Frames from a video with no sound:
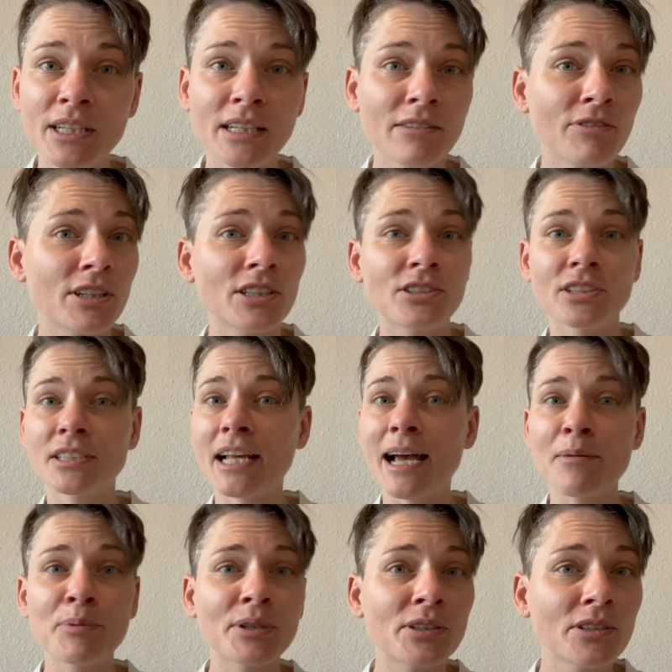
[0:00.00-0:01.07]
if it had just
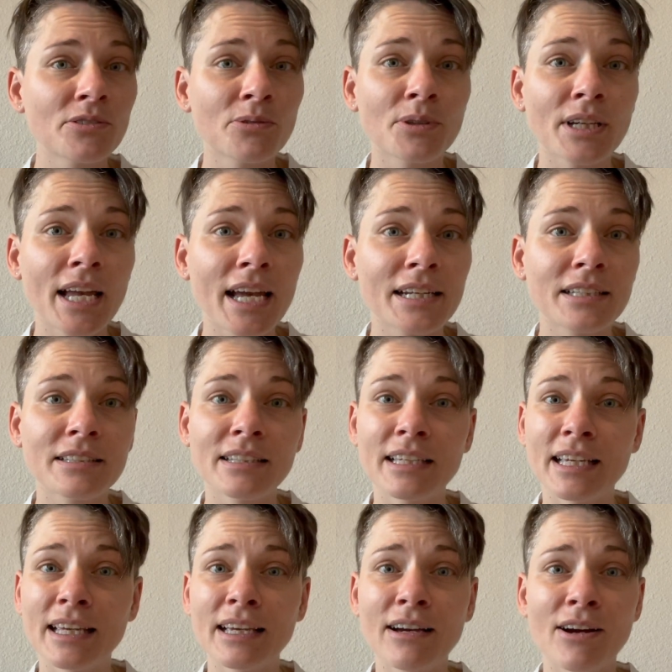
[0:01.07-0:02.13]
happened
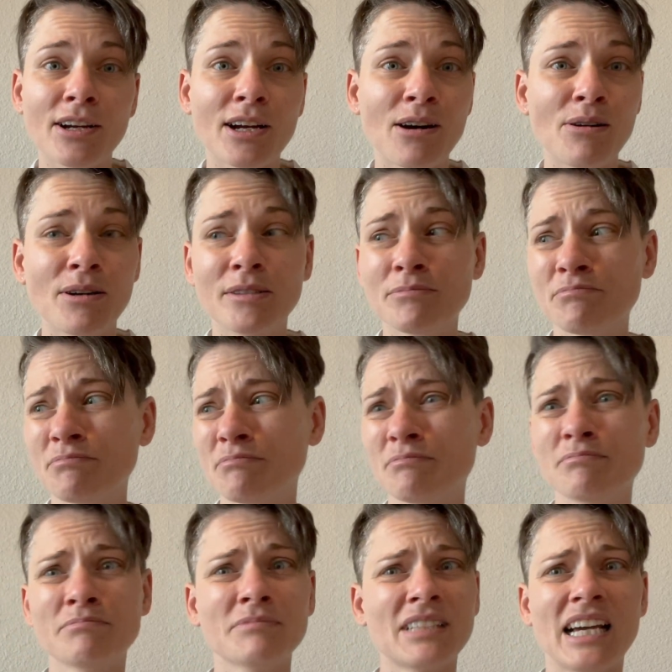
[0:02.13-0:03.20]
organically, are
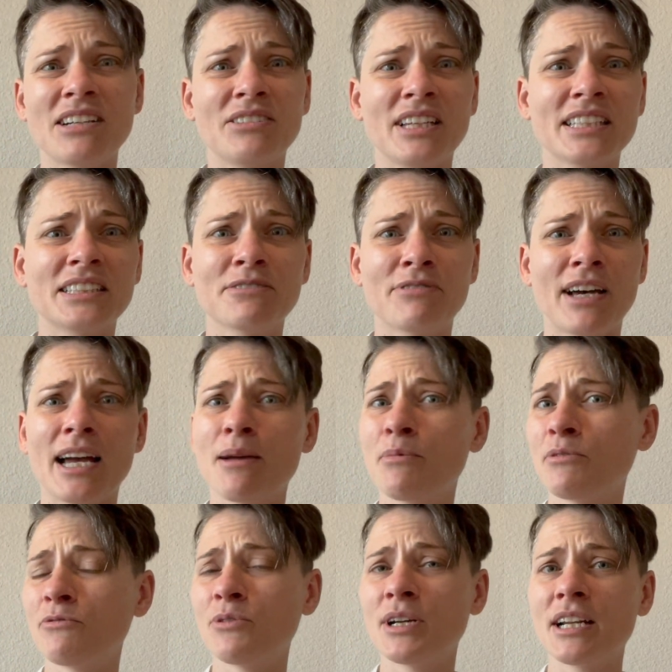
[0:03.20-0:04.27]
going, I don't like the vibe
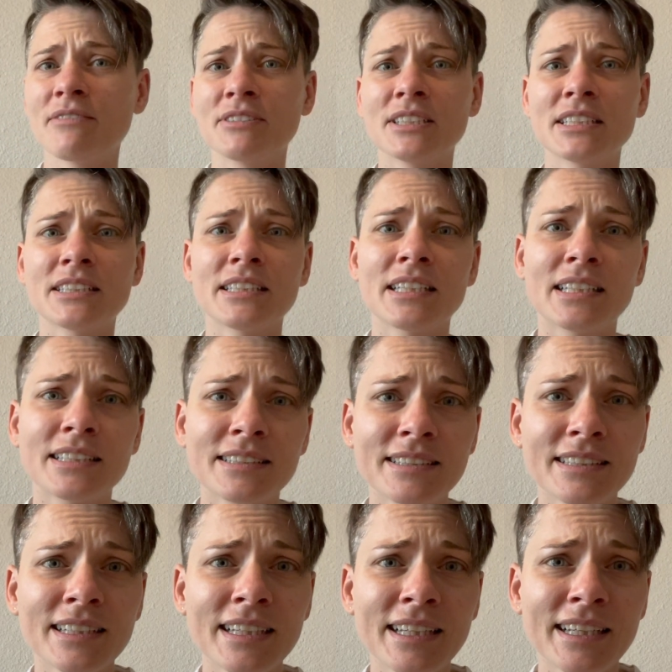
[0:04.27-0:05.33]
of whatever this is.
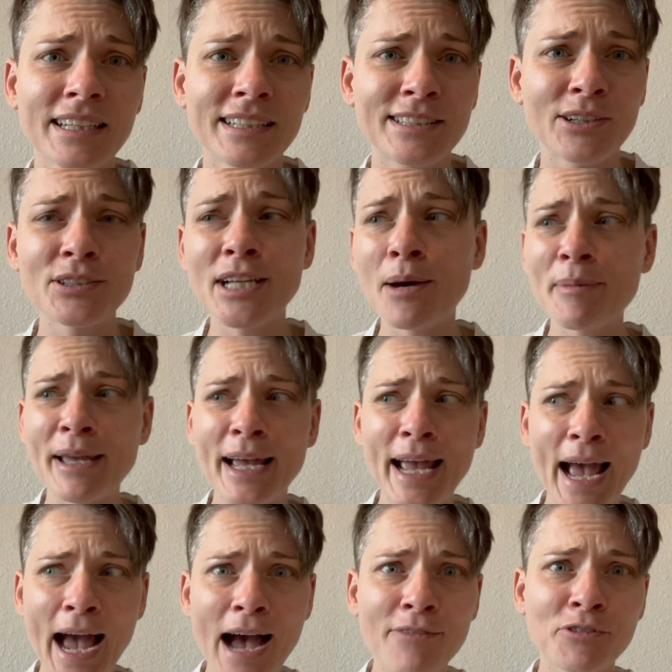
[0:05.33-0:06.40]
Don't tell me I
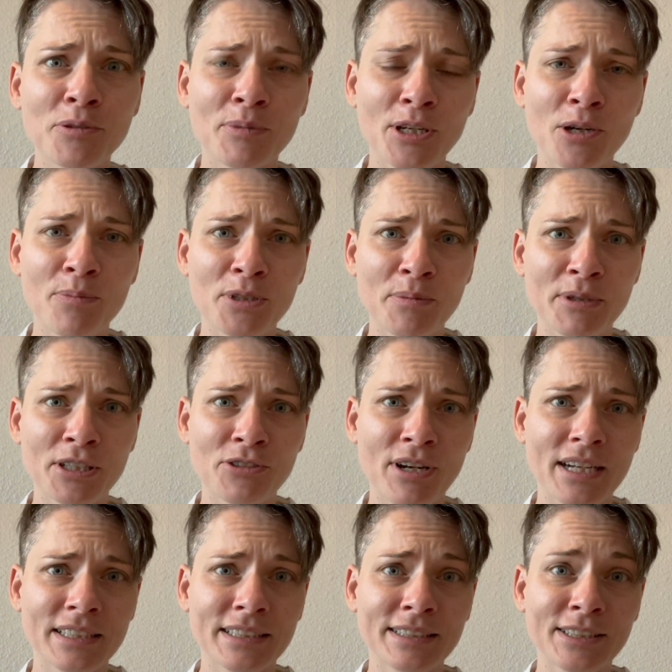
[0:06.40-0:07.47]
have to be open to be
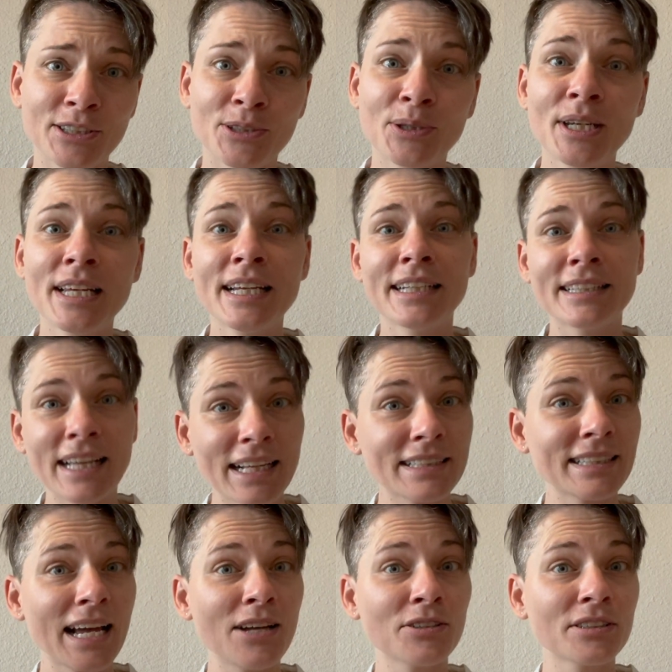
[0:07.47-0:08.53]
attracted to you. That
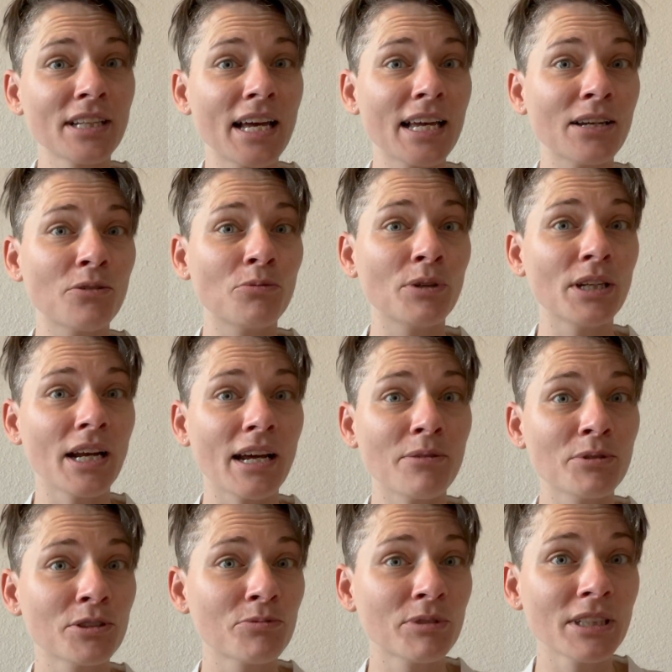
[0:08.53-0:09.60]
sounds like when I
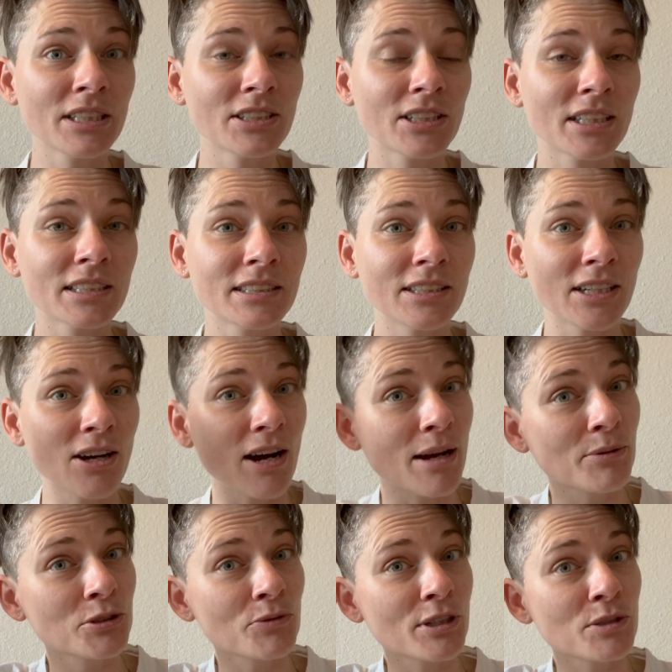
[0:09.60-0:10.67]
was religious, you know, I
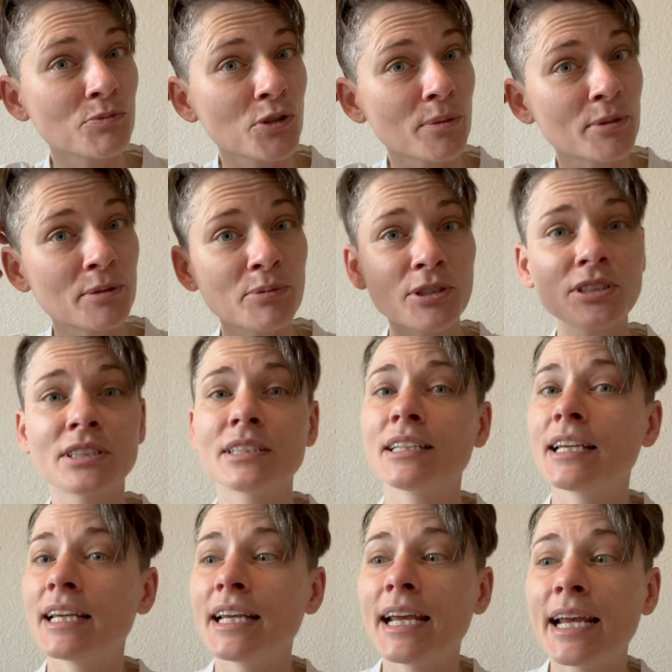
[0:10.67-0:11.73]
was raised Mormon
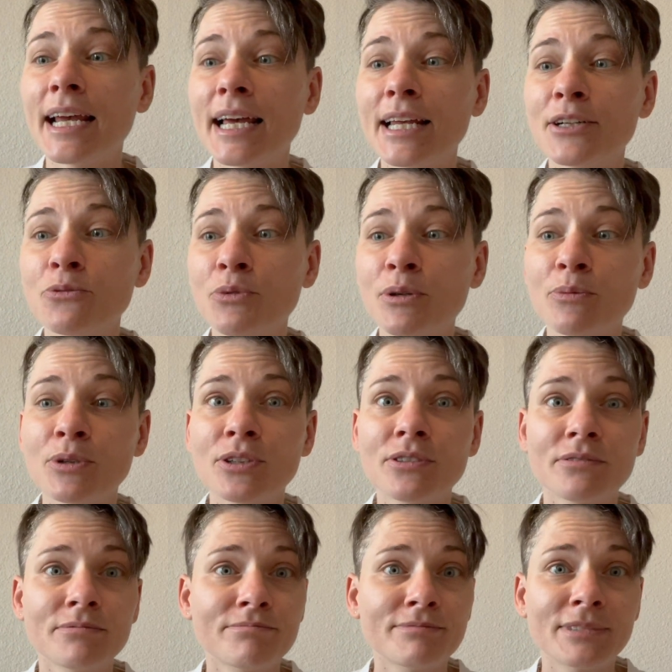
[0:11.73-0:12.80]
personally, and
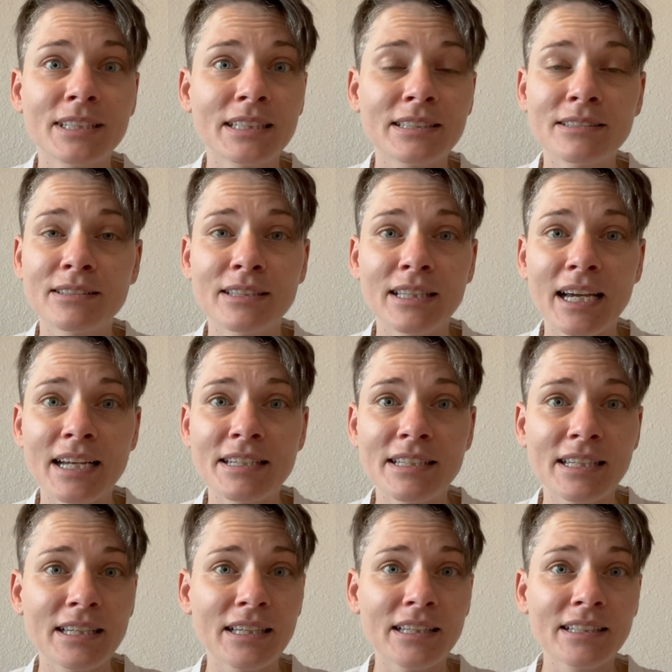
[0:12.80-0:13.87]
the
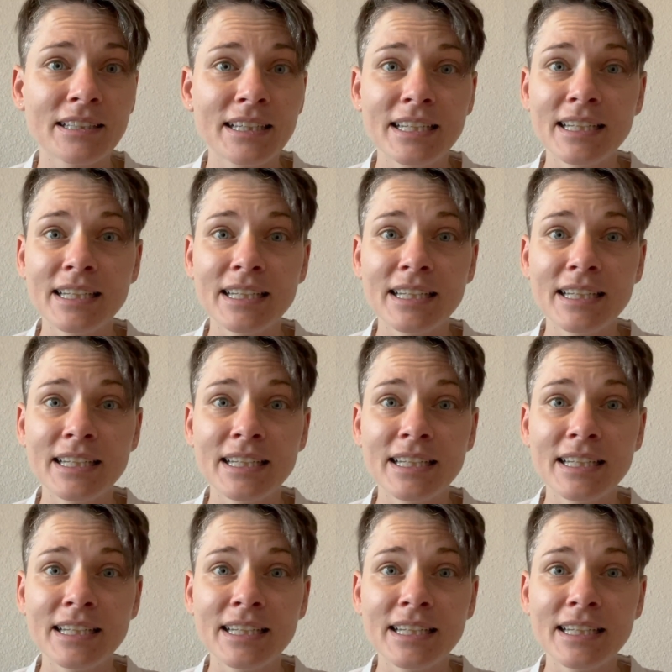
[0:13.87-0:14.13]
idea